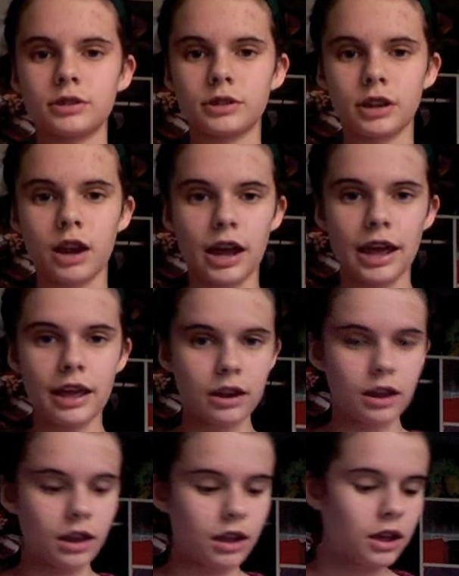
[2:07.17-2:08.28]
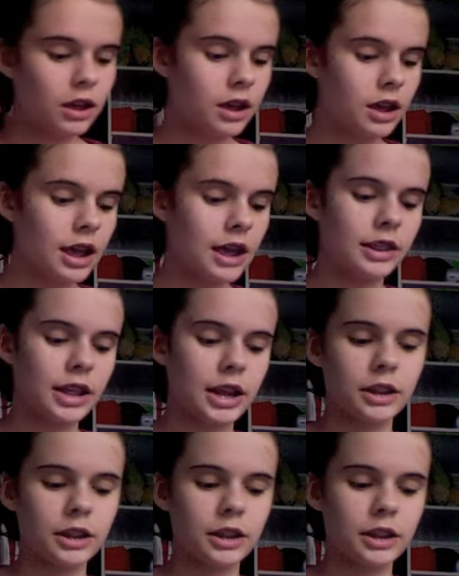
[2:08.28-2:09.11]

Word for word: tonight and then